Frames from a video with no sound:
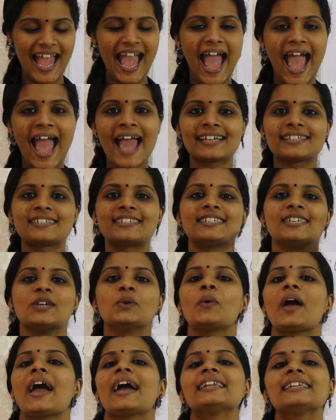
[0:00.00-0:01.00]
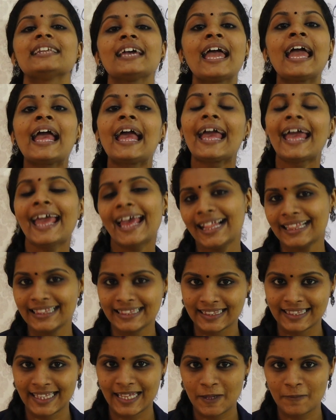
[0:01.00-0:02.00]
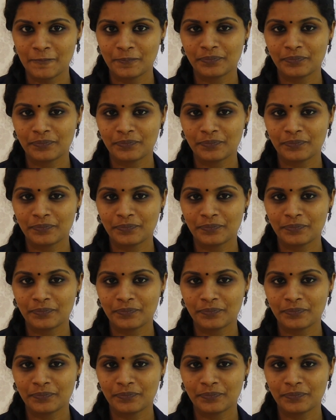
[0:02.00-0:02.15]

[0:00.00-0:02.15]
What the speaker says: active and healthy.